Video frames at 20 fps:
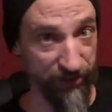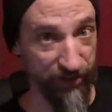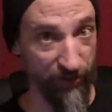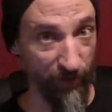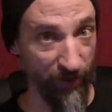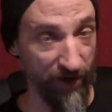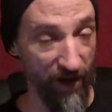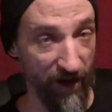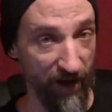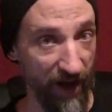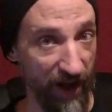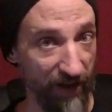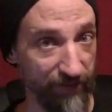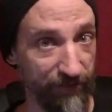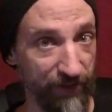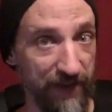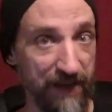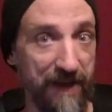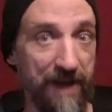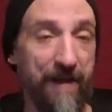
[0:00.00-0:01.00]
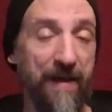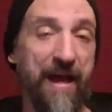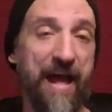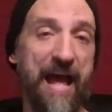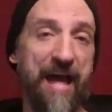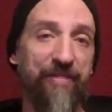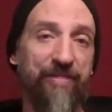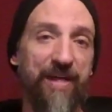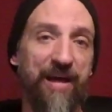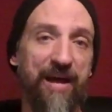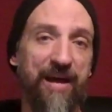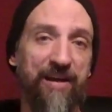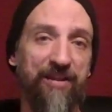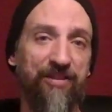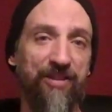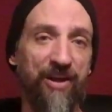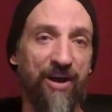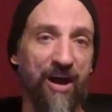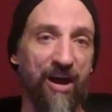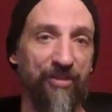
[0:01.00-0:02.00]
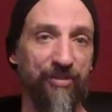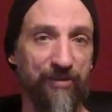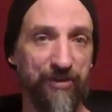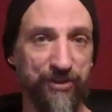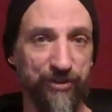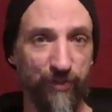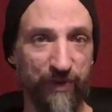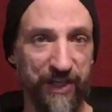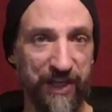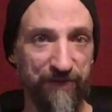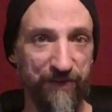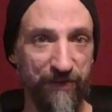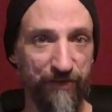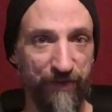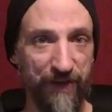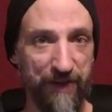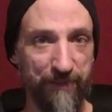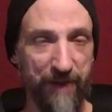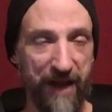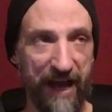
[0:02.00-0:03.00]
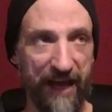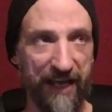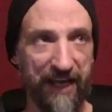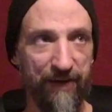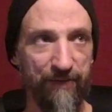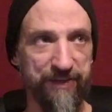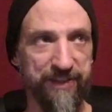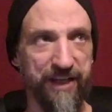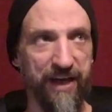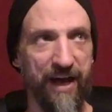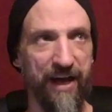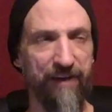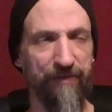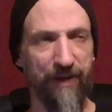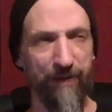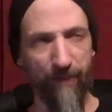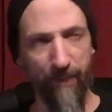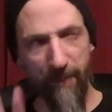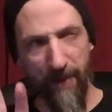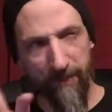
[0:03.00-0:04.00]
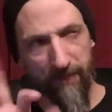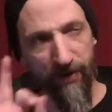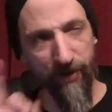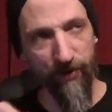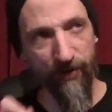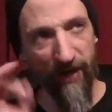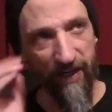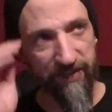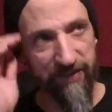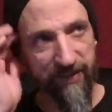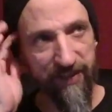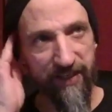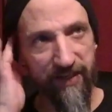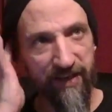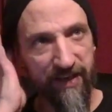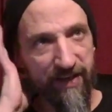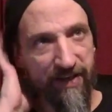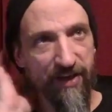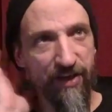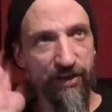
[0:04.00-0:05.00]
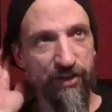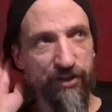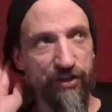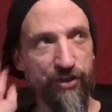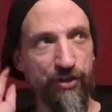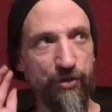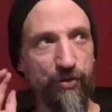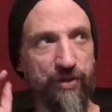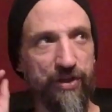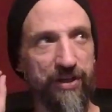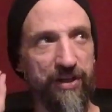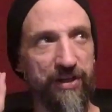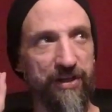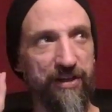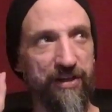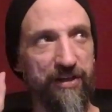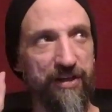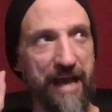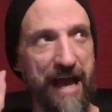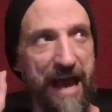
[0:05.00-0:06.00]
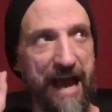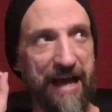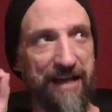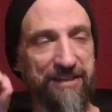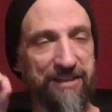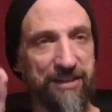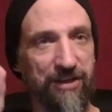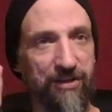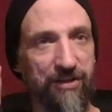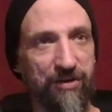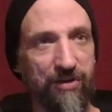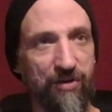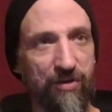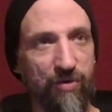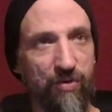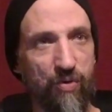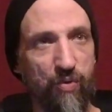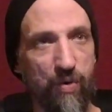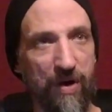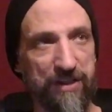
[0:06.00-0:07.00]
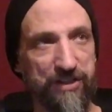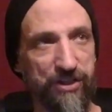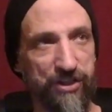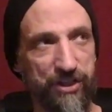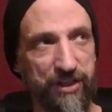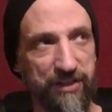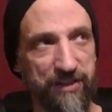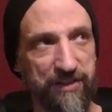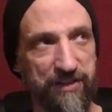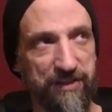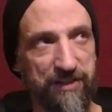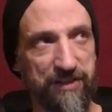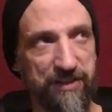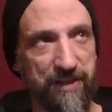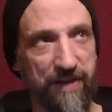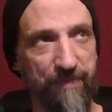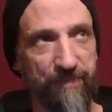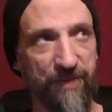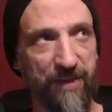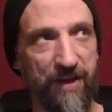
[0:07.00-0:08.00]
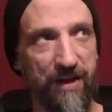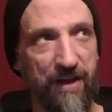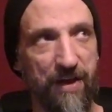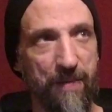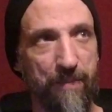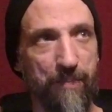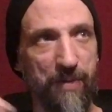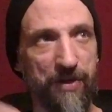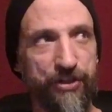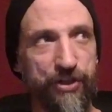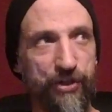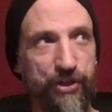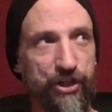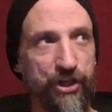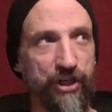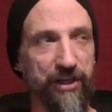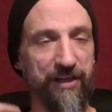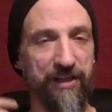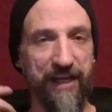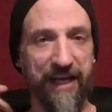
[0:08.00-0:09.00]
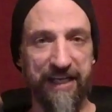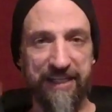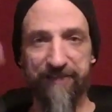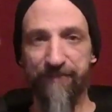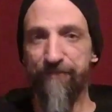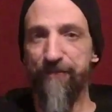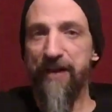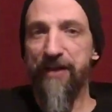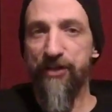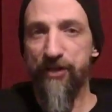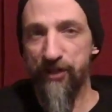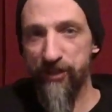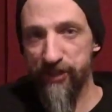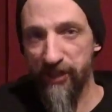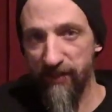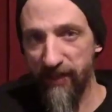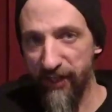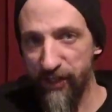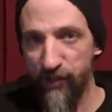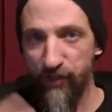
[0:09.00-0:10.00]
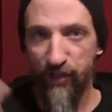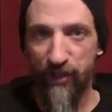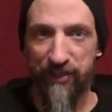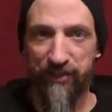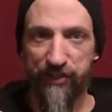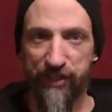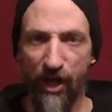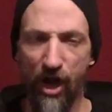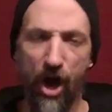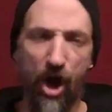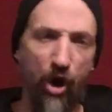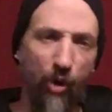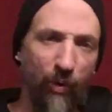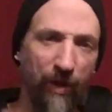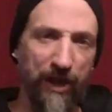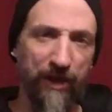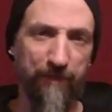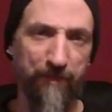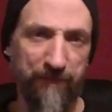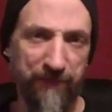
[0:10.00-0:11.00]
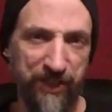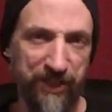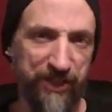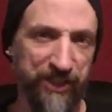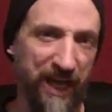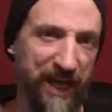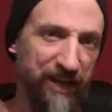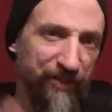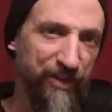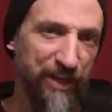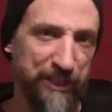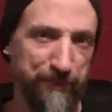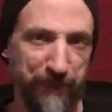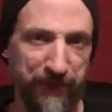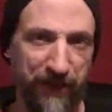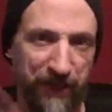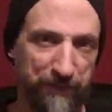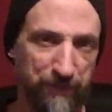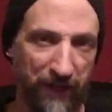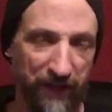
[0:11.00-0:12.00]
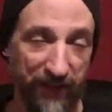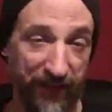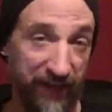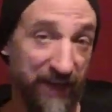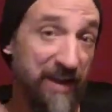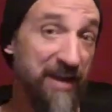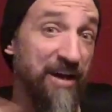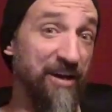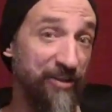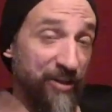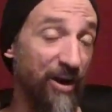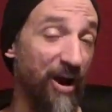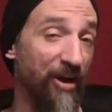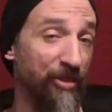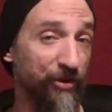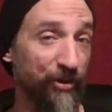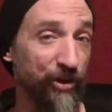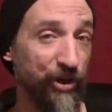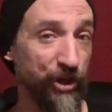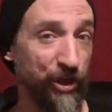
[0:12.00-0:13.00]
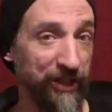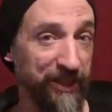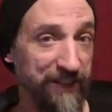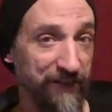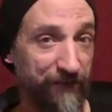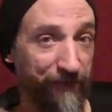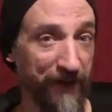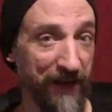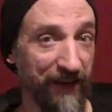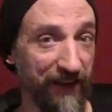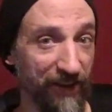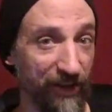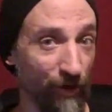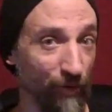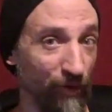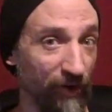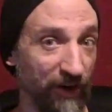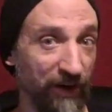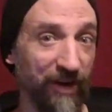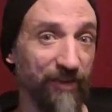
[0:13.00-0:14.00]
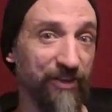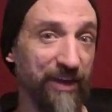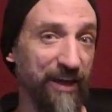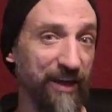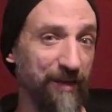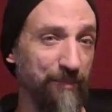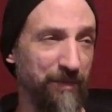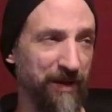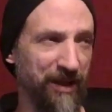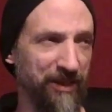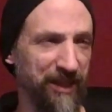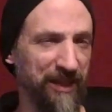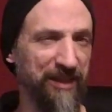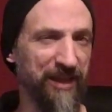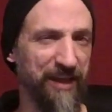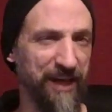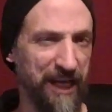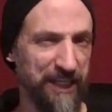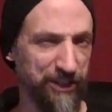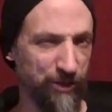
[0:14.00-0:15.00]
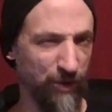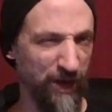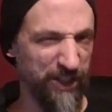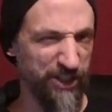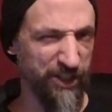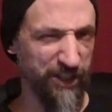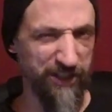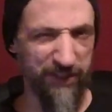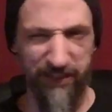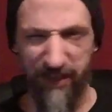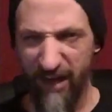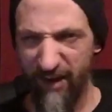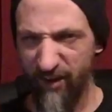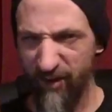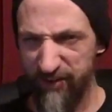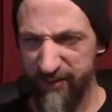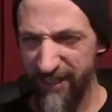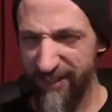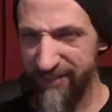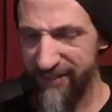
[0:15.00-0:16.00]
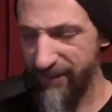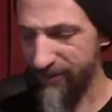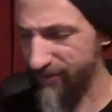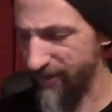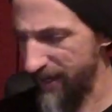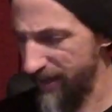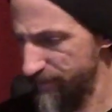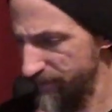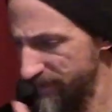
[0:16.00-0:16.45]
were cut off. And then the authors would give you feedback, and it was, if I remember correctly, you could ask questions, but you couldn't like defend yourself. Like you couldn't say, "Oh, well, I decided this because," but like the author couldn't defend their work. But I think they could ask questions. I don't know. Does that sound right,